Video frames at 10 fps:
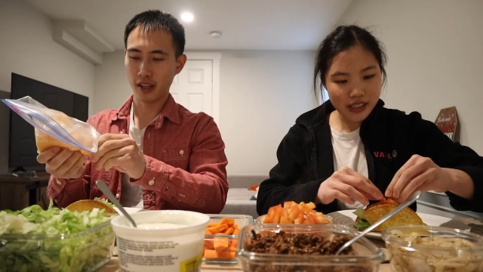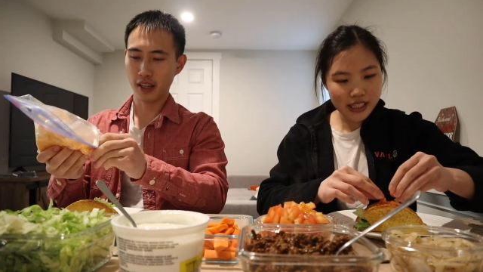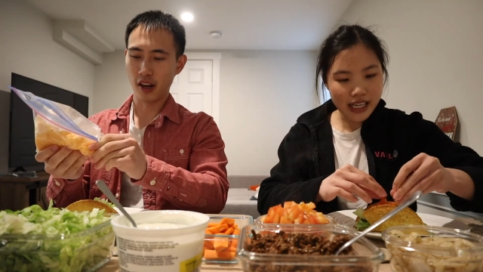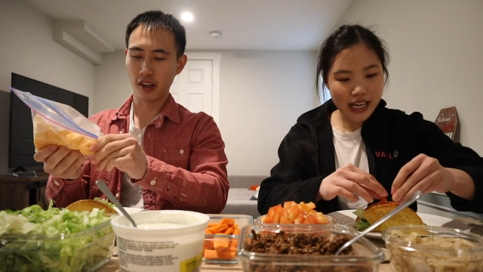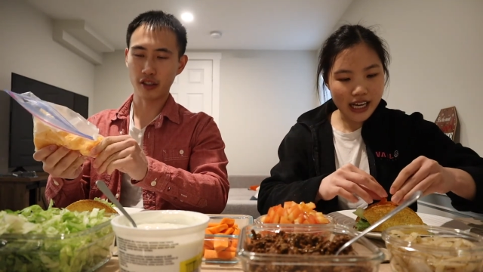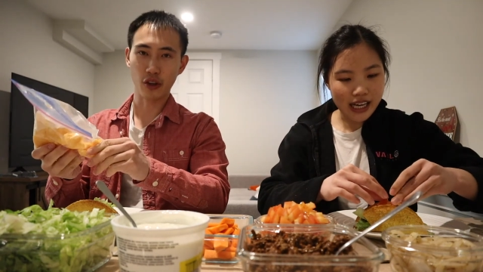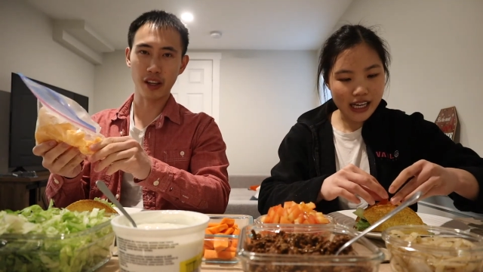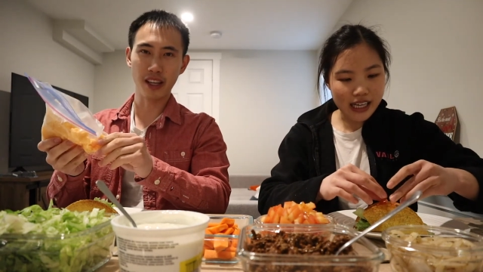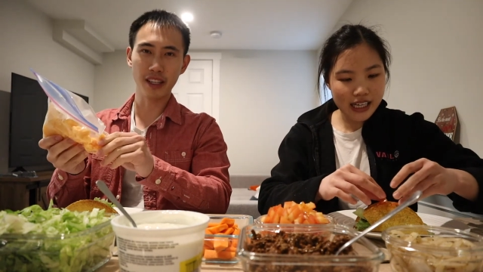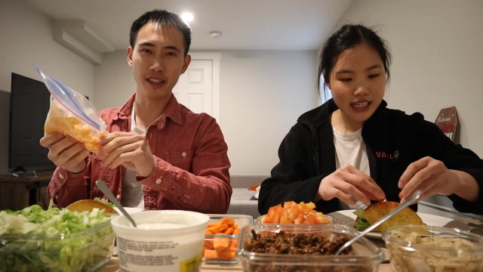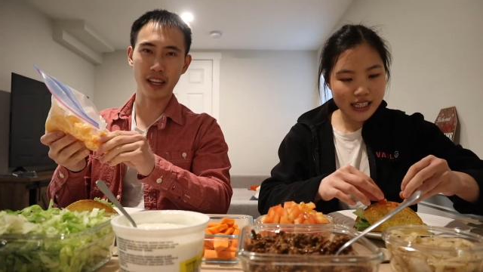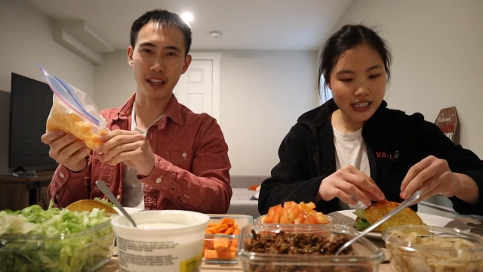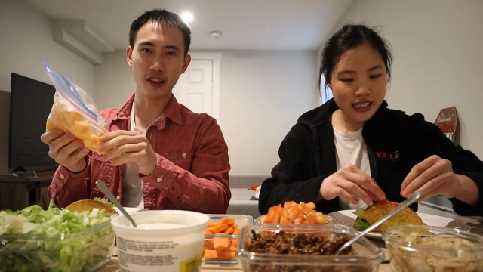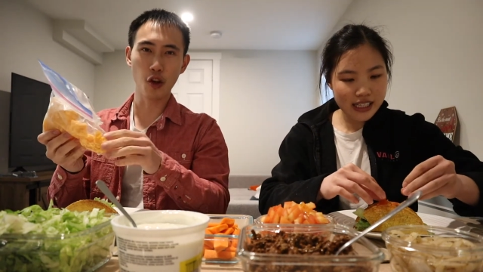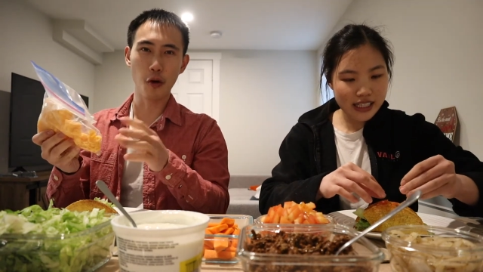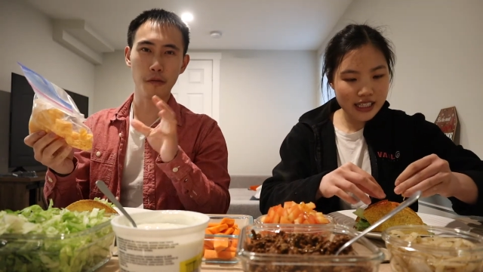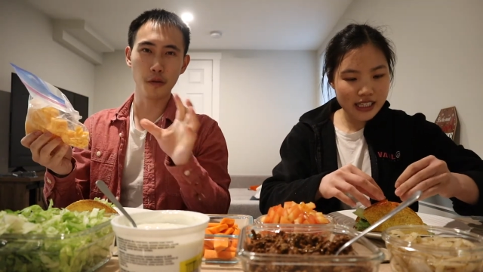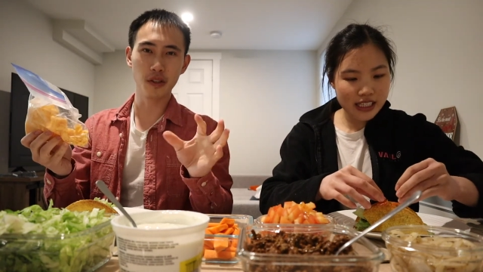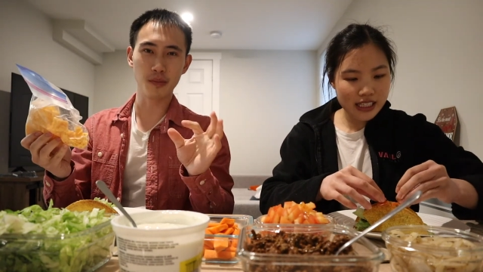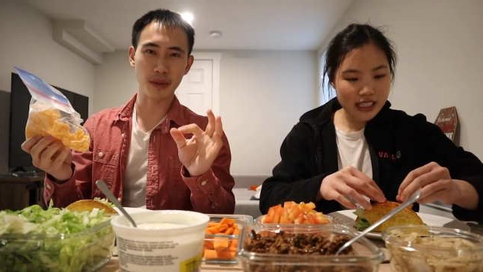Speaker 1: yeah. Australian, like no
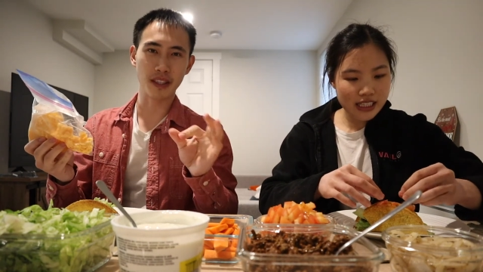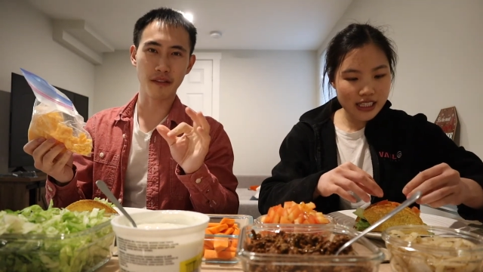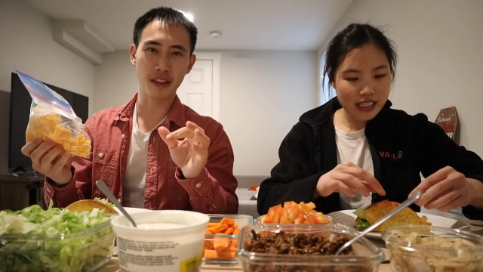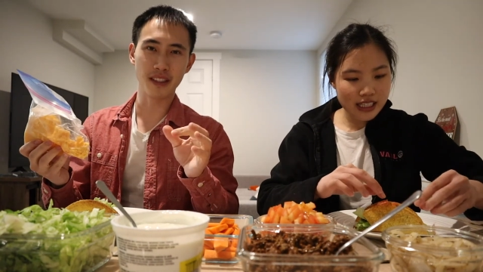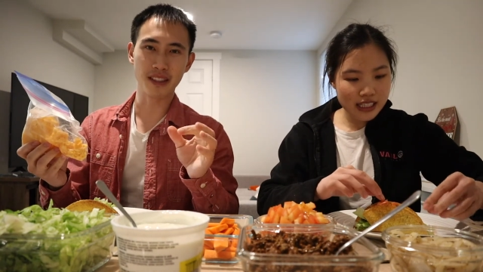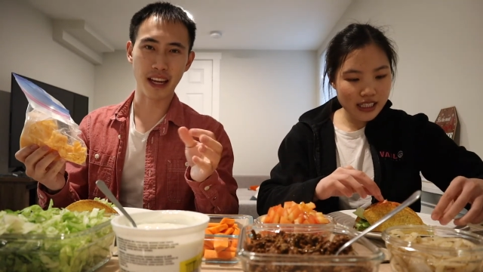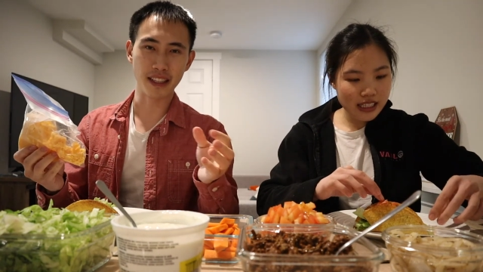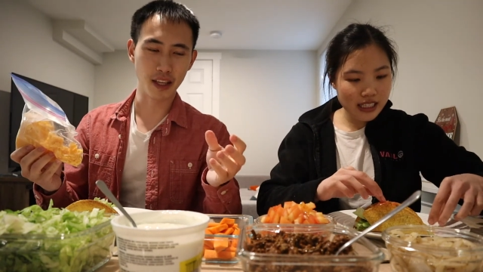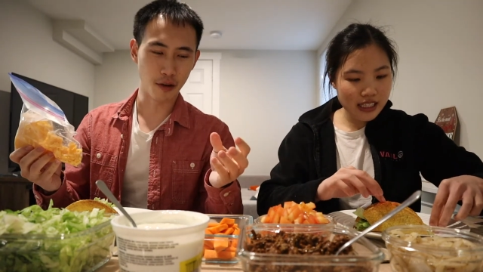food specifically stands